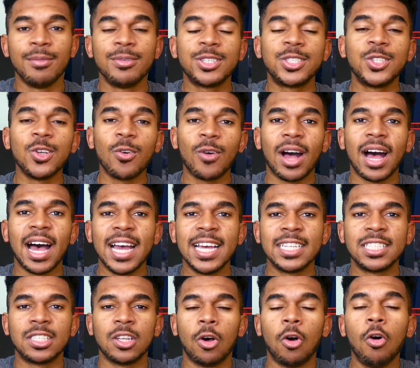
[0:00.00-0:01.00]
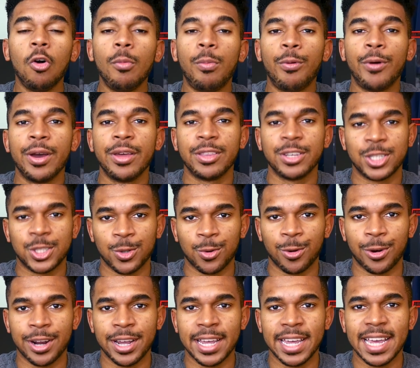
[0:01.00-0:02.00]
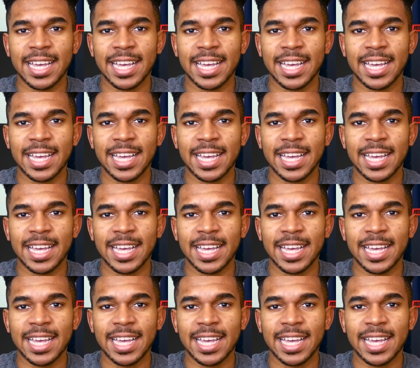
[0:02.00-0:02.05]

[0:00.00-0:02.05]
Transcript: But so guys, the whole point of the story